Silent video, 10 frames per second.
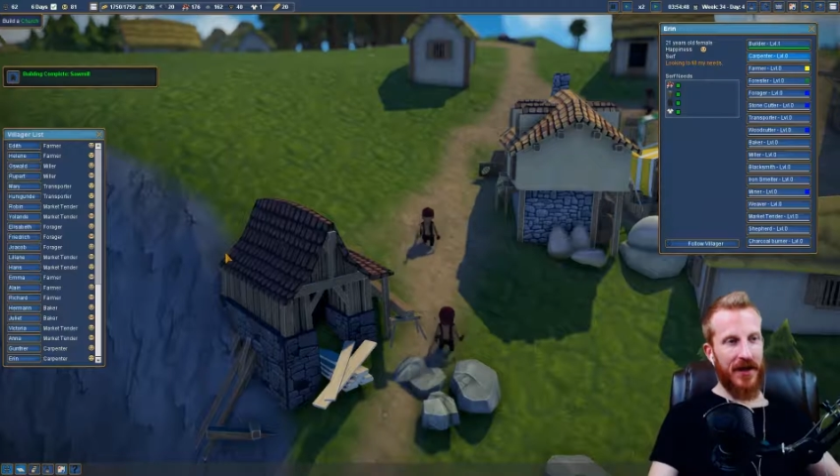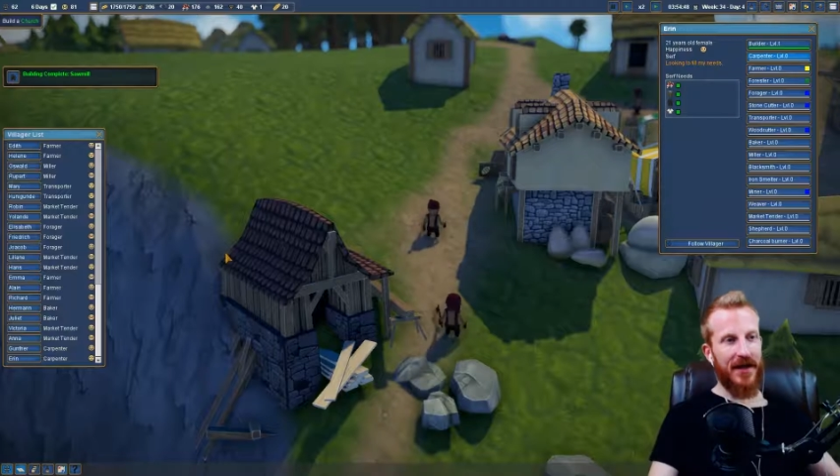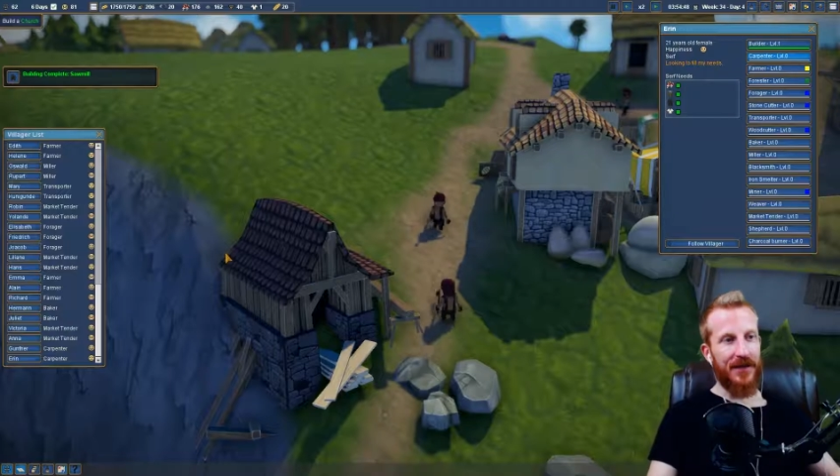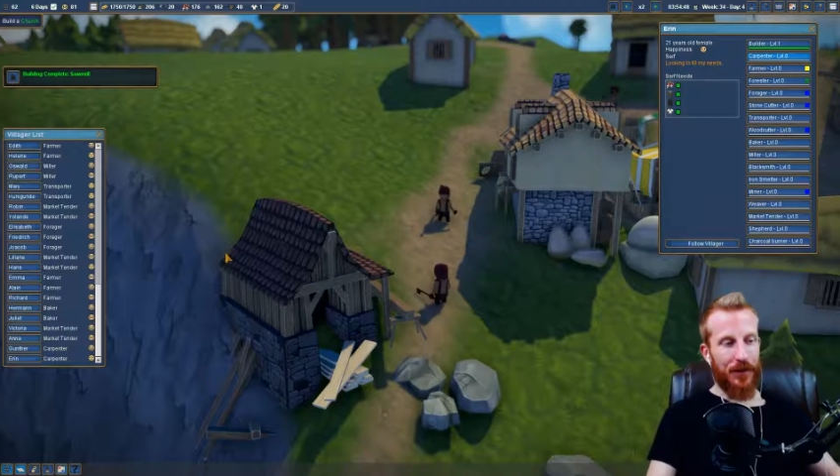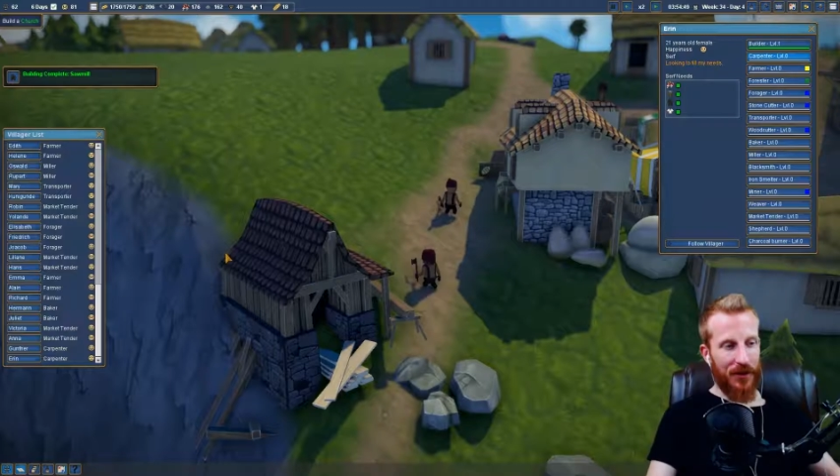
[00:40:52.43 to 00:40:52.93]

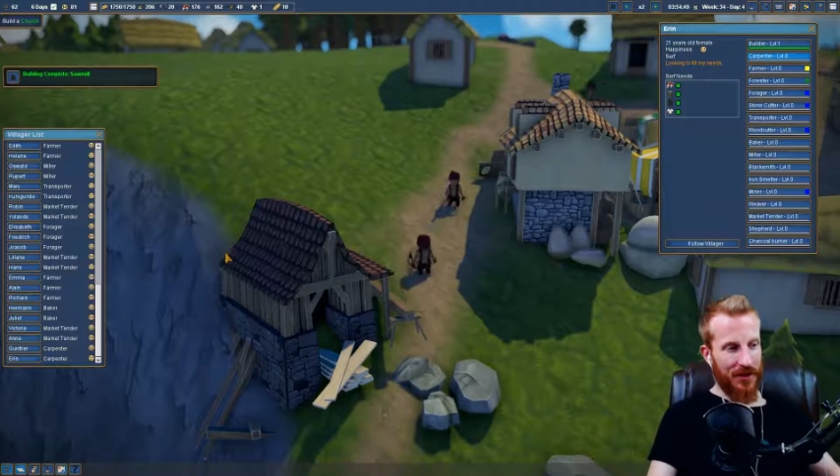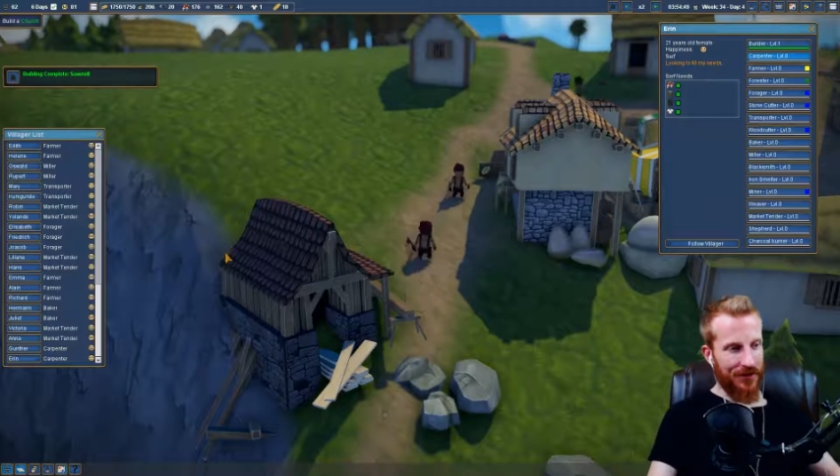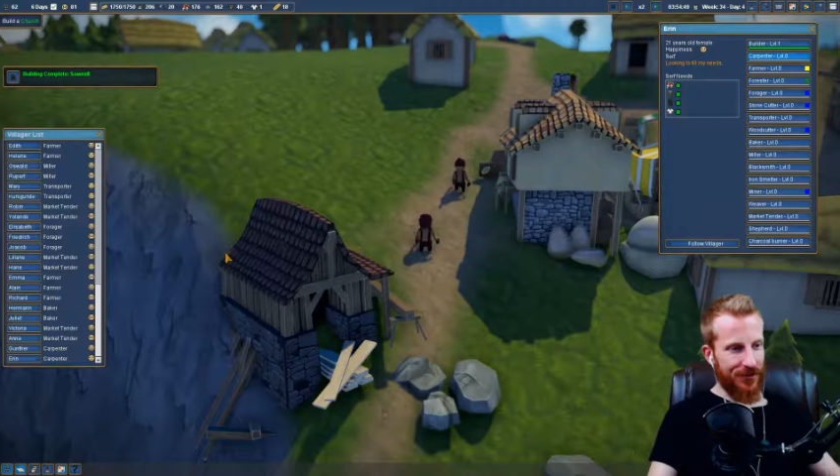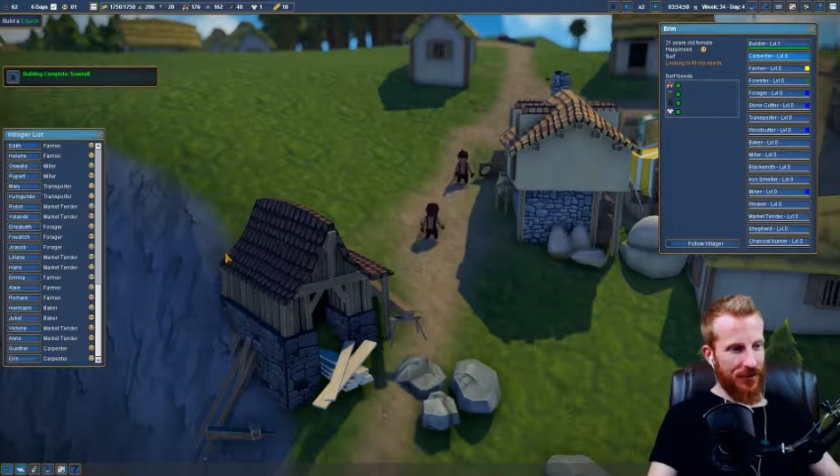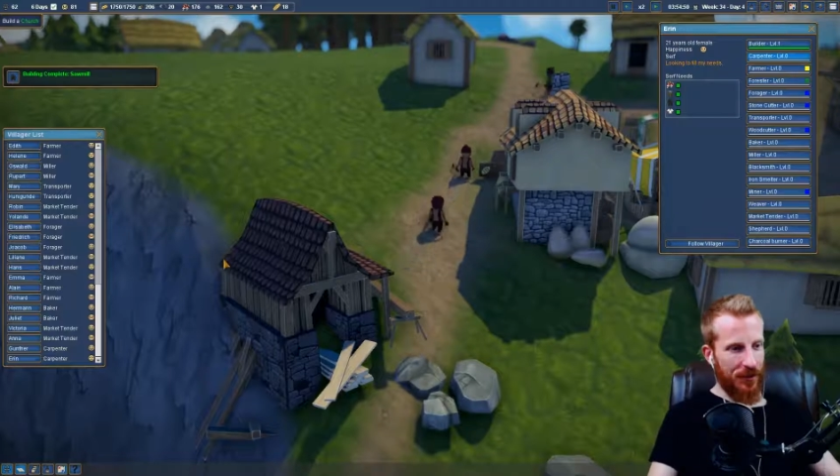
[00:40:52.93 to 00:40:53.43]
and the
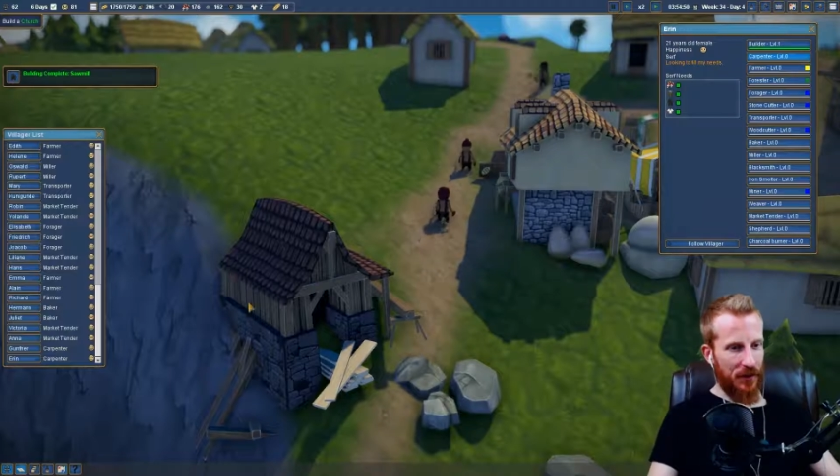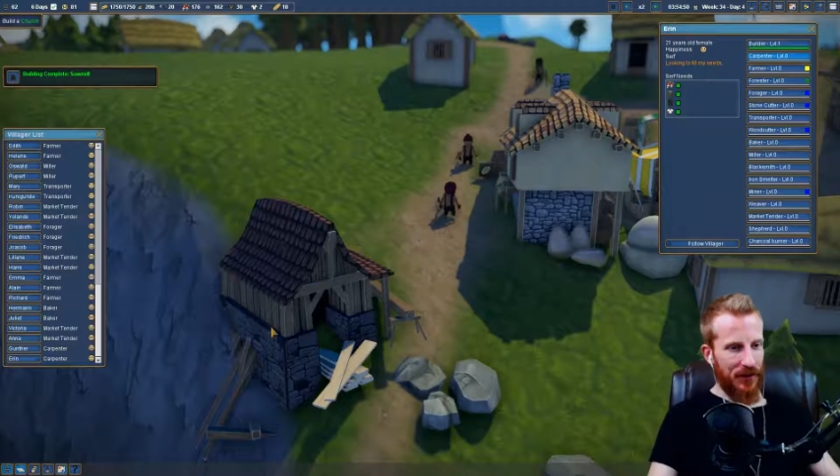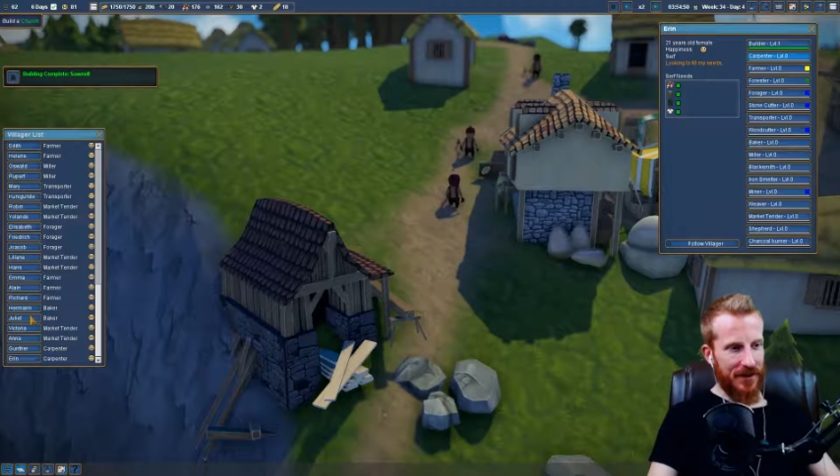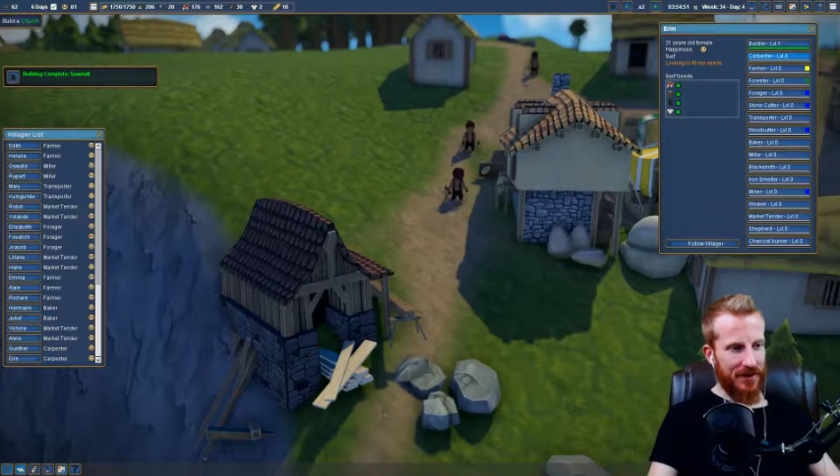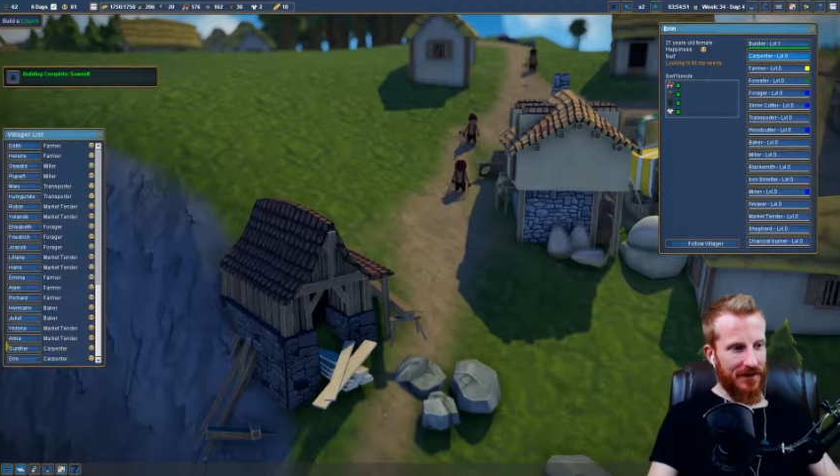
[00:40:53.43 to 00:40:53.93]
planks are something
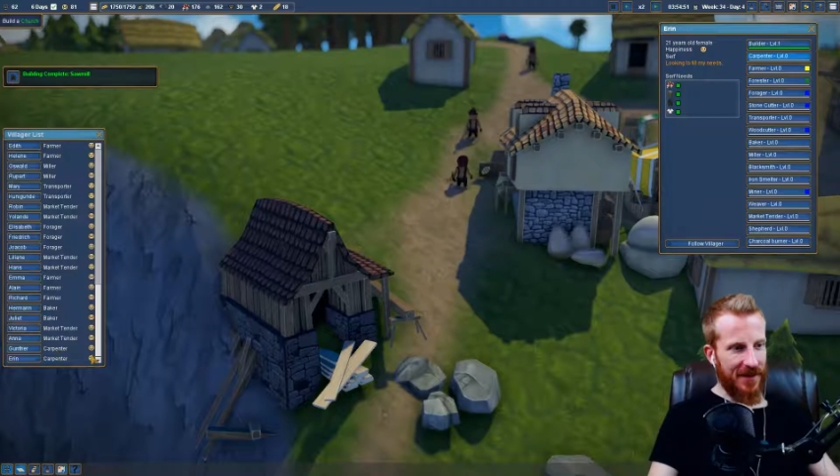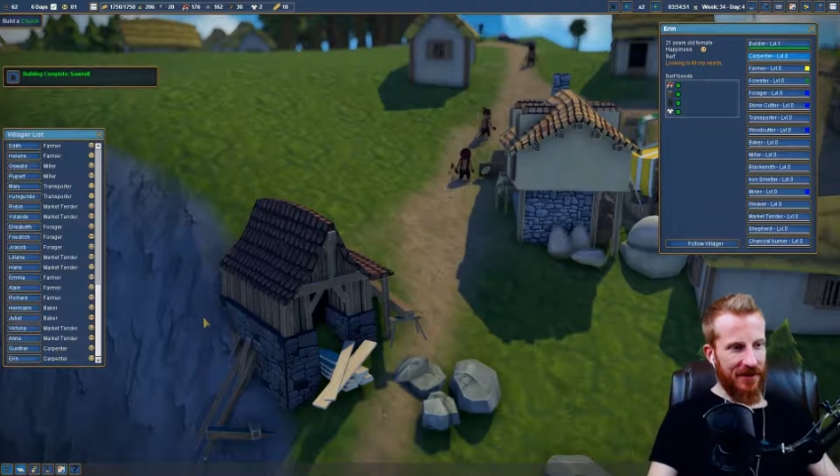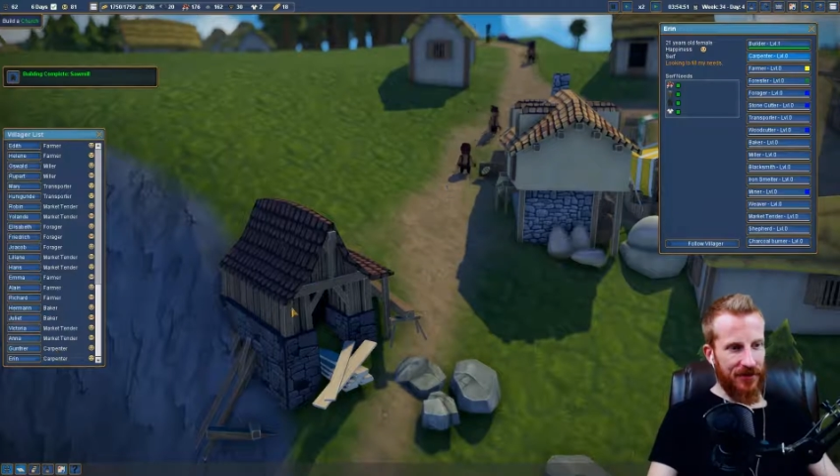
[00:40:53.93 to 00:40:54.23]
we can sell.